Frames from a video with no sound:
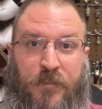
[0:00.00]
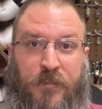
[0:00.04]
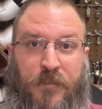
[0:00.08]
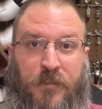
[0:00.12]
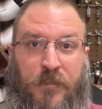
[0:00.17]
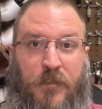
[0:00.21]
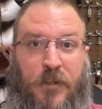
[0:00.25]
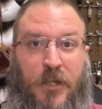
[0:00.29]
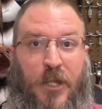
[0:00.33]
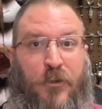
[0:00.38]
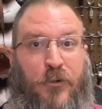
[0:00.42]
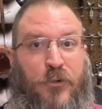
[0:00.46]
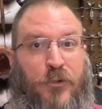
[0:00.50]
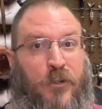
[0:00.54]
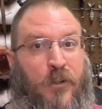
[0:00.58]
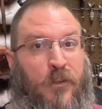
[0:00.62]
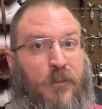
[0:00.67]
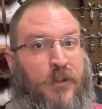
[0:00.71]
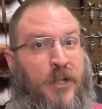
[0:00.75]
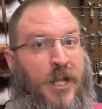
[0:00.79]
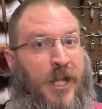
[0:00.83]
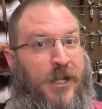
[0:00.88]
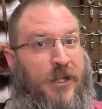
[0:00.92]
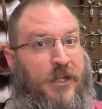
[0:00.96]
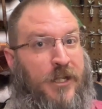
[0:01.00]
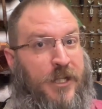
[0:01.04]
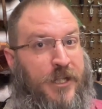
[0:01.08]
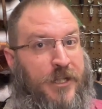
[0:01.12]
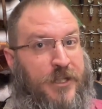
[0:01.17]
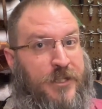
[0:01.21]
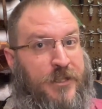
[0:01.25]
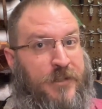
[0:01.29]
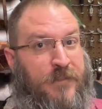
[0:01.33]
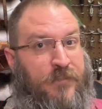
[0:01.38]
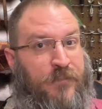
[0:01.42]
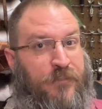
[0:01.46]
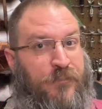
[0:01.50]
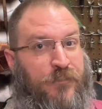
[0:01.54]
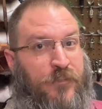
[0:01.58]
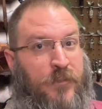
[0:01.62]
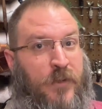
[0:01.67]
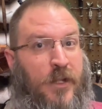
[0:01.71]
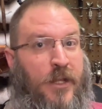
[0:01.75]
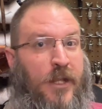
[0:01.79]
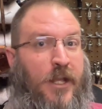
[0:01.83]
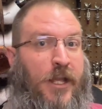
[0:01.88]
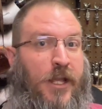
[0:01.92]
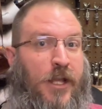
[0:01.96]
leather techniques,
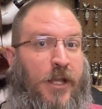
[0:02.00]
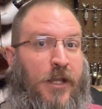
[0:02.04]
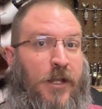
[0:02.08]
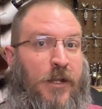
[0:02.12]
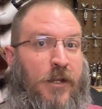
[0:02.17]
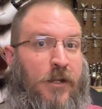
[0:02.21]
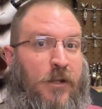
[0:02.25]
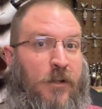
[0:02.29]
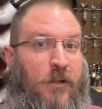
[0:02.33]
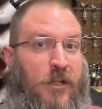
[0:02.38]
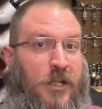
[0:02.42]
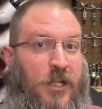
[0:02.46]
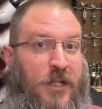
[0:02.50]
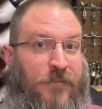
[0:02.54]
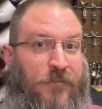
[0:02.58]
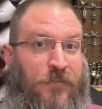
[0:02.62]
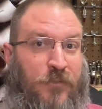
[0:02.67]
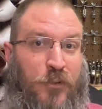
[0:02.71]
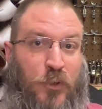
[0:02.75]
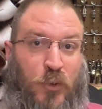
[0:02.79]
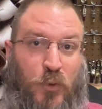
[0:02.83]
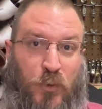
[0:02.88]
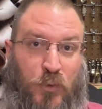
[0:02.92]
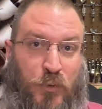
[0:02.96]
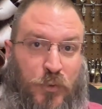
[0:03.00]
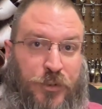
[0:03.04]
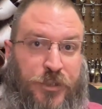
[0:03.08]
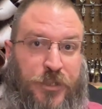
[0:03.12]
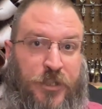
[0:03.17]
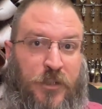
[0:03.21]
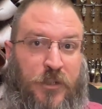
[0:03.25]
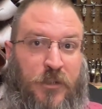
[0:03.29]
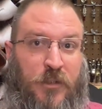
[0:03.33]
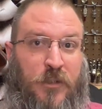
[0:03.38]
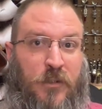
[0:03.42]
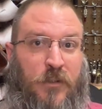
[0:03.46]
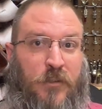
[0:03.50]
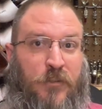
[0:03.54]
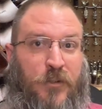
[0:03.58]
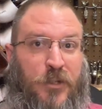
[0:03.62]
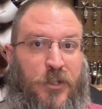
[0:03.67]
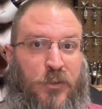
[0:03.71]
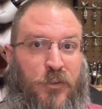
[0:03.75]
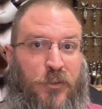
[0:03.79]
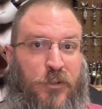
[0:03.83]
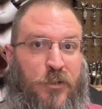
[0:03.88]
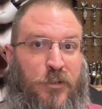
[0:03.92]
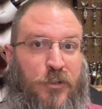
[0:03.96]
and even tools. This
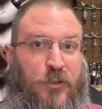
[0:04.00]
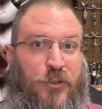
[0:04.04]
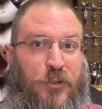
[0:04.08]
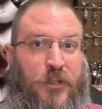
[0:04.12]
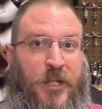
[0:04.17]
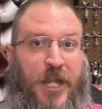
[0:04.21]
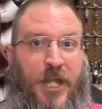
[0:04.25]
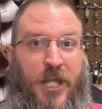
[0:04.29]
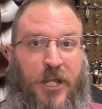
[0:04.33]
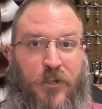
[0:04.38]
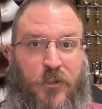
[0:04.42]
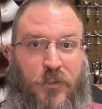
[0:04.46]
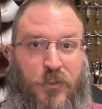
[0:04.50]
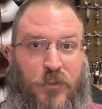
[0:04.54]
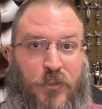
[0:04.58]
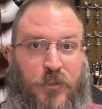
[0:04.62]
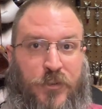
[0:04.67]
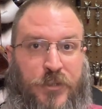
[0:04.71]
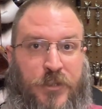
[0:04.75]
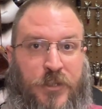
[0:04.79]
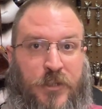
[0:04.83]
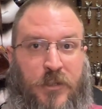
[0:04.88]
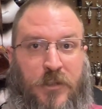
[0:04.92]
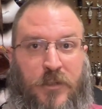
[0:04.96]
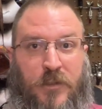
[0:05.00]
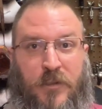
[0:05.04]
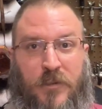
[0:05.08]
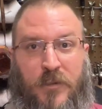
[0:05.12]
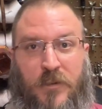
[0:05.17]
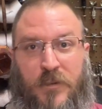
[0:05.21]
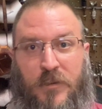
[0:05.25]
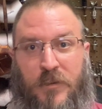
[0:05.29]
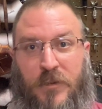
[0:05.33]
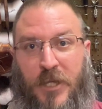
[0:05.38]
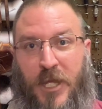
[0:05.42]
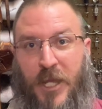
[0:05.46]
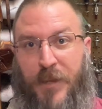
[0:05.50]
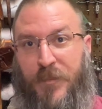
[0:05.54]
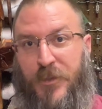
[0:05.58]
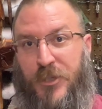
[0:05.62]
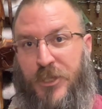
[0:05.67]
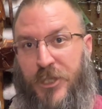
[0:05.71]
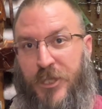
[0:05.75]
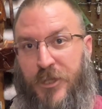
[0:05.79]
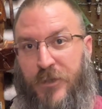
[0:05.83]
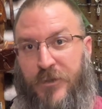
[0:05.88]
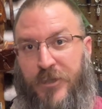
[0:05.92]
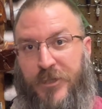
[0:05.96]
will include hand tools and
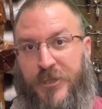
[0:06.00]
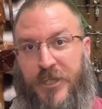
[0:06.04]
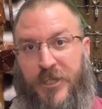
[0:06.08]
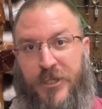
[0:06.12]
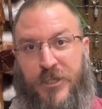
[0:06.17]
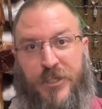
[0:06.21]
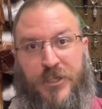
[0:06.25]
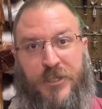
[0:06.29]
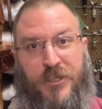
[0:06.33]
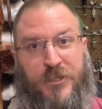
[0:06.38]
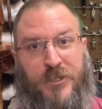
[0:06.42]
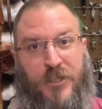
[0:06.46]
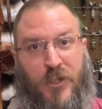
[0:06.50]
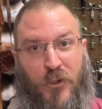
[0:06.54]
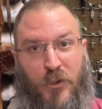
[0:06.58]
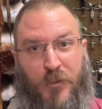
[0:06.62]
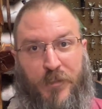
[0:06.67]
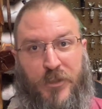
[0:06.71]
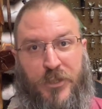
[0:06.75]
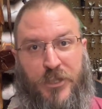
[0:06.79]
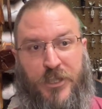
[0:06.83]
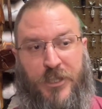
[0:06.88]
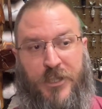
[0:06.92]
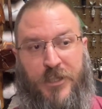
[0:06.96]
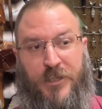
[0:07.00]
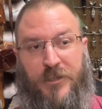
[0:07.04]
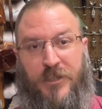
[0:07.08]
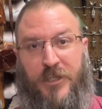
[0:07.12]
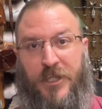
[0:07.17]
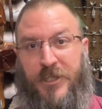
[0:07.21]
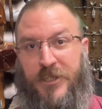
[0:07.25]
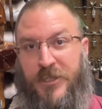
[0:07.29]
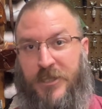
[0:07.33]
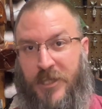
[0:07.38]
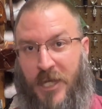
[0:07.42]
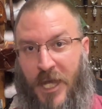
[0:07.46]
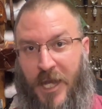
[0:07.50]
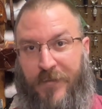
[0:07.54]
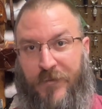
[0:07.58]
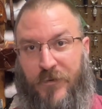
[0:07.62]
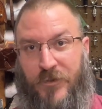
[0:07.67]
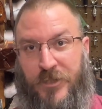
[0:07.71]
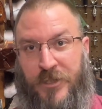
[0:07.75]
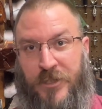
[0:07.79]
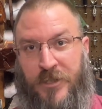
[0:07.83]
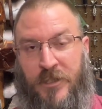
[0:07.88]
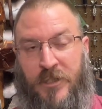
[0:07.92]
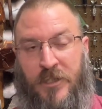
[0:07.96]
machinery such as sewing machines and
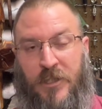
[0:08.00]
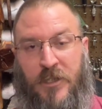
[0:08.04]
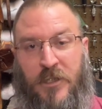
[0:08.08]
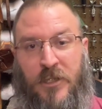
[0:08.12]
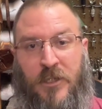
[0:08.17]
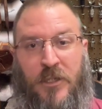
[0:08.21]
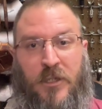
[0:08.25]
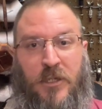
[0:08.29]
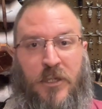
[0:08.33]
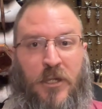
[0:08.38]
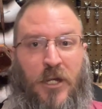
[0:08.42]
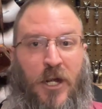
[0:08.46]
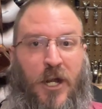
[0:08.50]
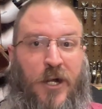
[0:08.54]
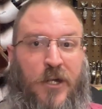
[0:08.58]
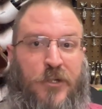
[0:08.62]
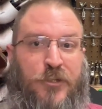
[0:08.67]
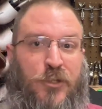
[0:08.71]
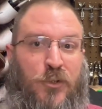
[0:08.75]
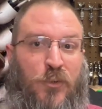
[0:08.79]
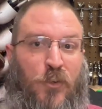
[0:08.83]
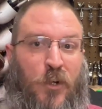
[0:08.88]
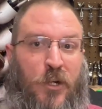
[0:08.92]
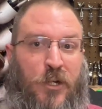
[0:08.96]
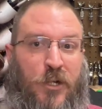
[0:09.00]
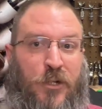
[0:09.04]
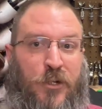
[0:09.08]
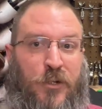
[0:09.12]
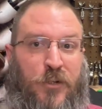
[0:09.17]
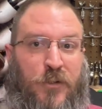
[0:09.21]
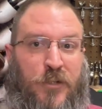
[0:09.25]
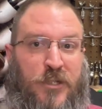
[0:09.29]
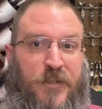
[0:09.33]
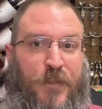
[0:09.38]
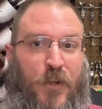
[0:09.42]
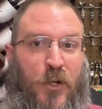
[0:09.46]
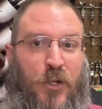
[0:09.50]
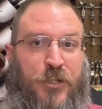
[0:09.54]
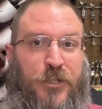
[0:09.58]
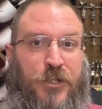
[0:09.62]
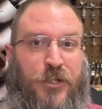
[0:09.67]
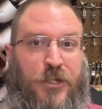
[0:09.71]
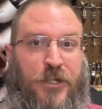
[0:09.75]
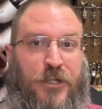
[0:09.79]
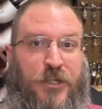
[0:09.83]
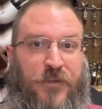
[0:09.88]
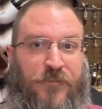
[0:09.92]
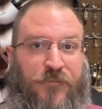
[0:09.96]
skivers. I also want to do a small
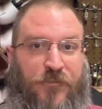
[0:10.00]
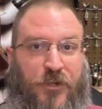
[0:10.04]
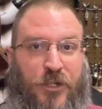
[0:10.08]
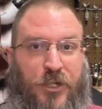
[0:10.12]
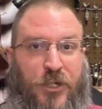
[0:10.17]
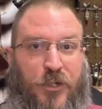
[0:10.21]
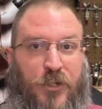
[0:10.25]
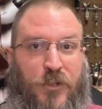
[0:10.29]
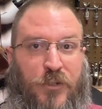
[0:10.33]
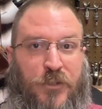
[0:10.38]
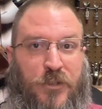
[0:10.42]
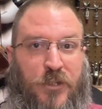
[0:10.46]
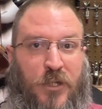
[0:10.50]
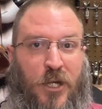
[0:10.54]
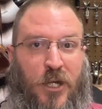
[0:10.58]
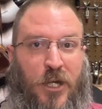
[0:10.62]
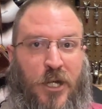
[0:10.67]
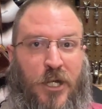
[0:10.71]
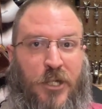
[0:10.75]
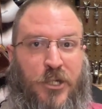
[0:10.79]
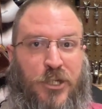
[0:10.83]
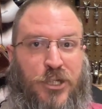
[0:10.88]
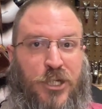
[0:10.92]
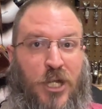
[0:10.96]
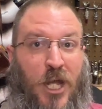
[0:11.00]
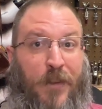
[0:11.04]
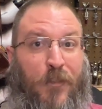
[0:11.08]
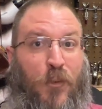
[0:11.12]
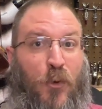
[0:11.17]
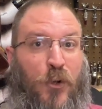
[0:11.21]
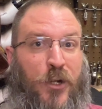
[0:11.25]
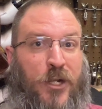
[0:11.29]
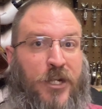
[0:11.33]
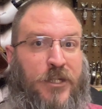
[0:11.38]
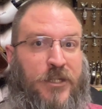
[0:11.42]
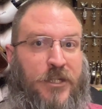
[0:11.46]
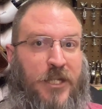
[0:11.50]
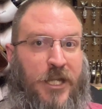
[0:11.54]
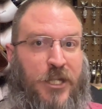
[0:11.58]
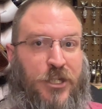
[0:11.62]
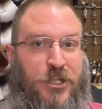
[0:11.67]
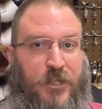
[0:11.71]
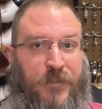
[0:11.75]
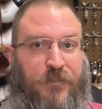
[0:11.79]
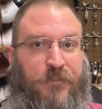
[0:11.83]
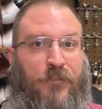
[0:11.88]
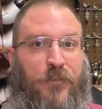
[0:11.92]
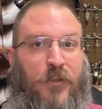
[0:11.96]
series of videos on shop
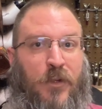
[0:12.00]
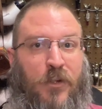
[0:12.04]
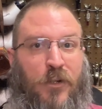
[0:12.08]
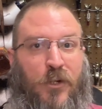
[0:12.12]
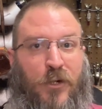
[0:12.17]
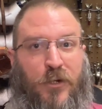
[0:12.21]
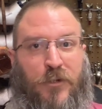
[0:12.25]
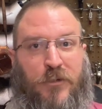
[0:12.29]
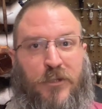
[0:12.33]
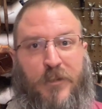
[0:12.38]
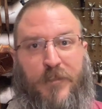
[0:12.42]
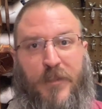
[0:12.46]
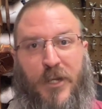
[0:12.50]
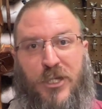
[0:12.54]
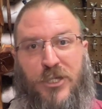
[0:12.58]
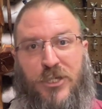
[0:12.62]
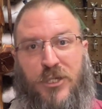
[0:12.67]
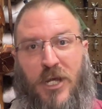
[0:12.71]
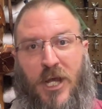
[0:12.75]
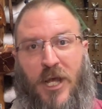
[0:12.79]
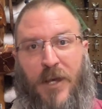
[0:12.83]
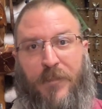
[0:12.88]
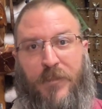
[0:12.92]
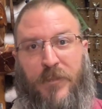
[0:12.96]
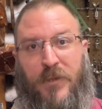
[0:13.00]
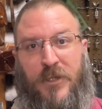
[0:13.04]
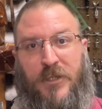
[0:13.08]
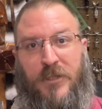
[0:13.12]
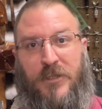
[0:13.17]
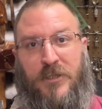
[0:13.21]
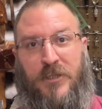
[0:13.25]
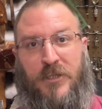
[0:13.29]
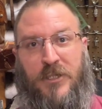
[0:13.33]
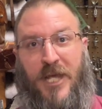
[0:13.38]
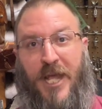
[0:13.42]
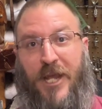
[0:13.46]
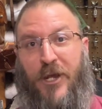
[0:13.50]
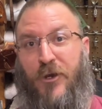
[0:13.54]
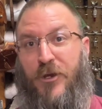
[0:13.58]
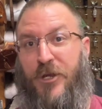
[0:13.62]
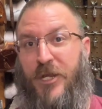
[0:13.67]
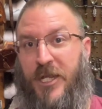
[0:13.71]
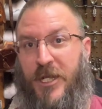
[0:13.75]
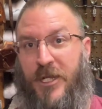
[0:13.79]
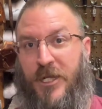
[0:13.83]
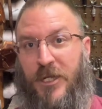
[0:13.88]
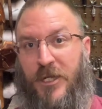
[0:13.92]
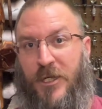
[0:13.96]
organization. Currently my shop is in dire
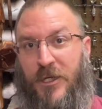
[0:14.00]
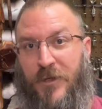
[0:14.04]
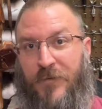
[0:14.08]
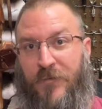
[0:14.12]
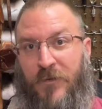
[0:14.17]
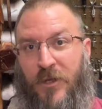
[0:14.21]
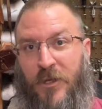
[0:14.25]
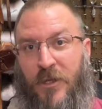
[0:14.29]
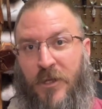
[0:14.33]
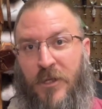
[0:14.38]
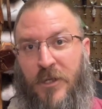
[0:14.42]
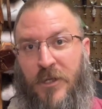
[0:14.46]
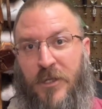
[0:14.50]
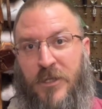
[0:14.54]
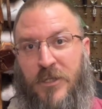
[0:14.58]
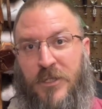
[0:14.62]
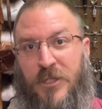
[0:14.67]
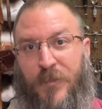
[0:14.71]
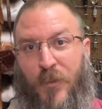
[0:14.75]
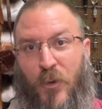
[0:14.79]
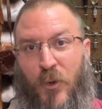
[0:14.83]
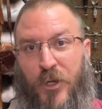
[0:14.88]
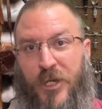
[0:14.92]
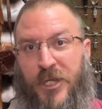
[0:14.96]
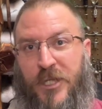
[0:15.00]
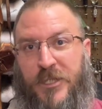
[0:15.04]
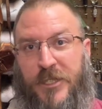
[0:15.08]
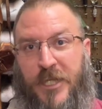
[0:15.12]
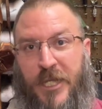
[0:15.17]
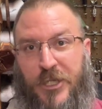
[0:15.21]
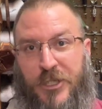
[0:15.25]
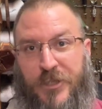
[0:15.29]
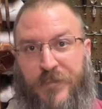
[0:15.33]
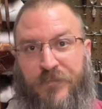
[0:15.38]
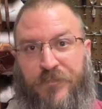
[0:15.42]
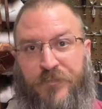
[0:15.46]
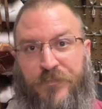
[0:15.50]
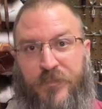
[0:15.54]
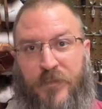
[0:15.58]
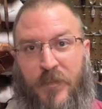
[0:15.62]
need of some organization